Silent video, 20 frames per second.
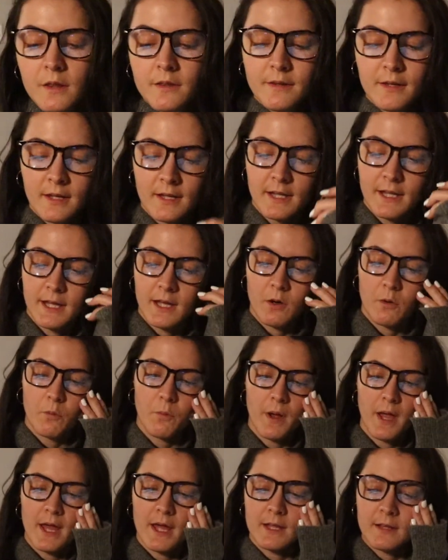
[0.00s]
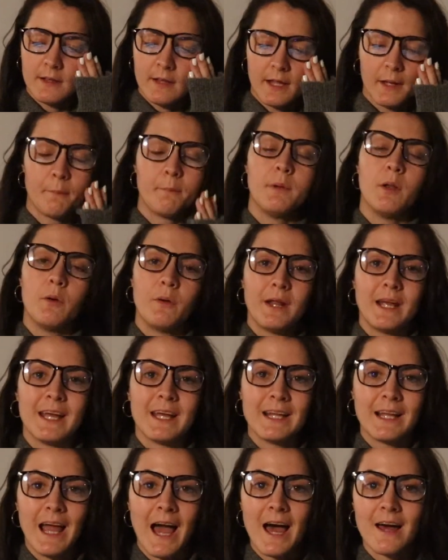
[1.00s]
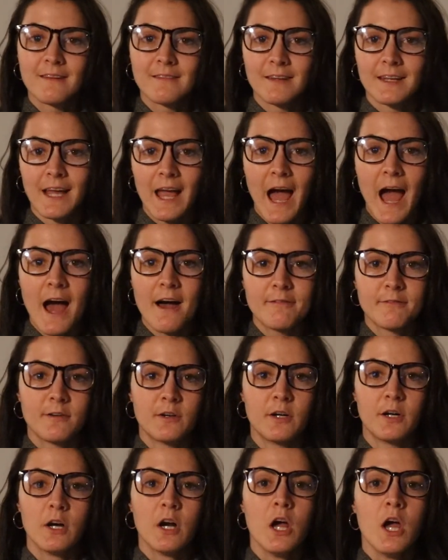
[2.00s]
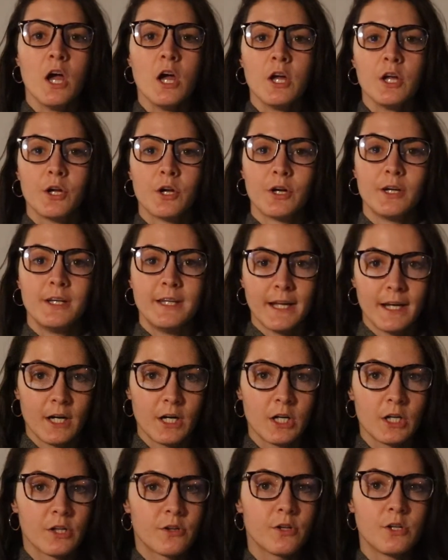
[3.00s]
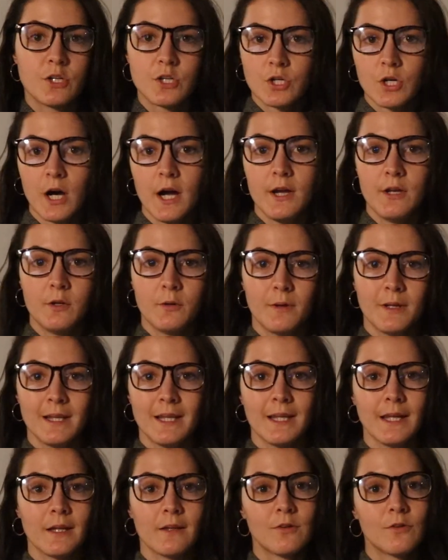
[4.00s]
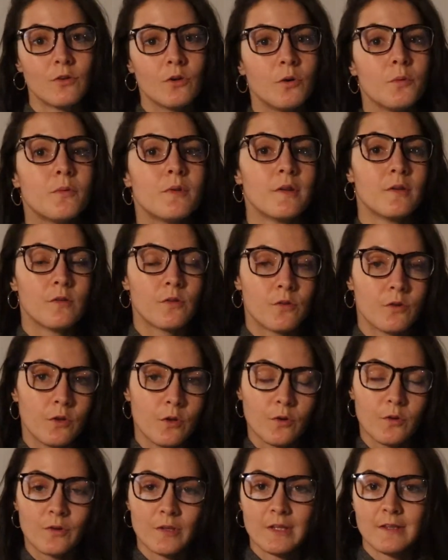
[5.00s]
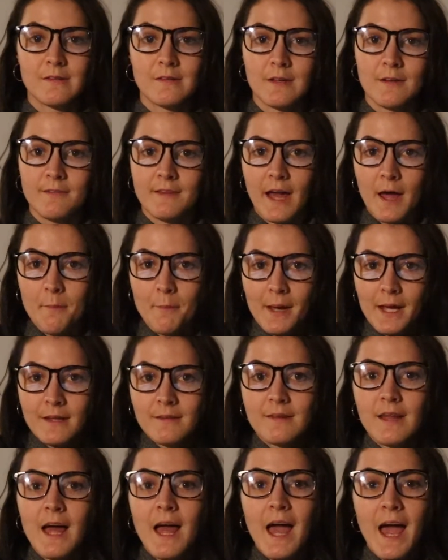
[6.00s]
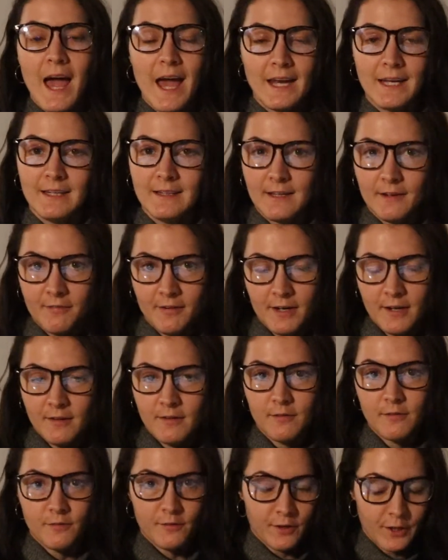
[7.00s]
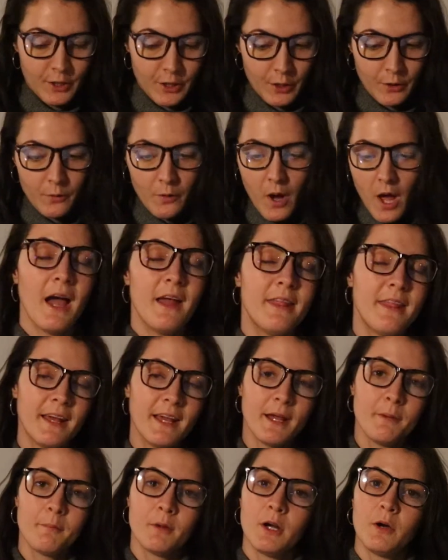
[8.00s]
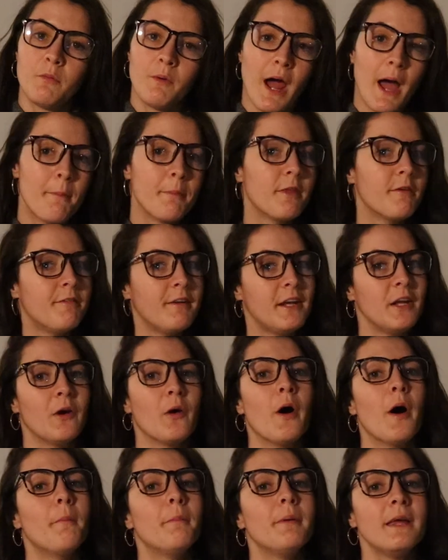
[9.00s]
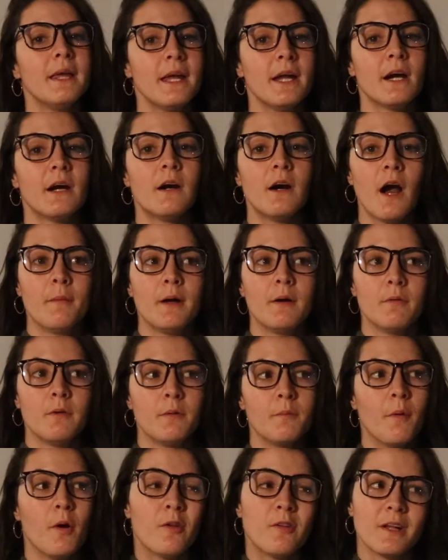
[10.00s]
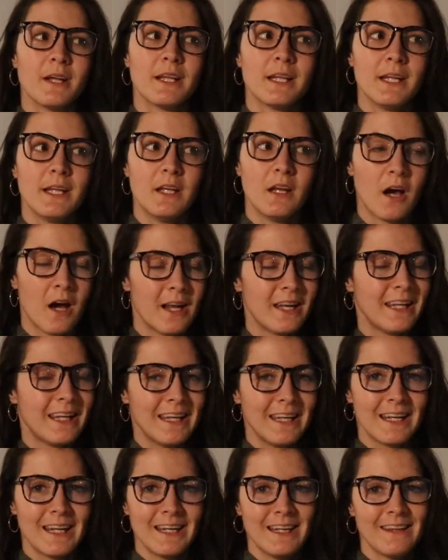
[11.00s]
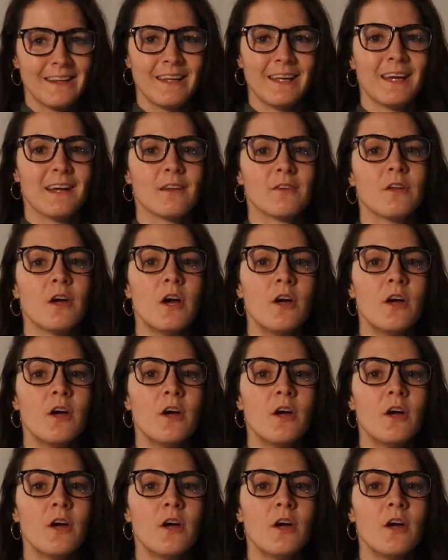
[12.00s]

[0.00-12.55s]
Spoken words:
dealing with like bloating and gas like after your dinners, try doing like soups and stews and see if that makes any difference for you. I think I'm gonna wrap the video up here. I will most likely not eat anything else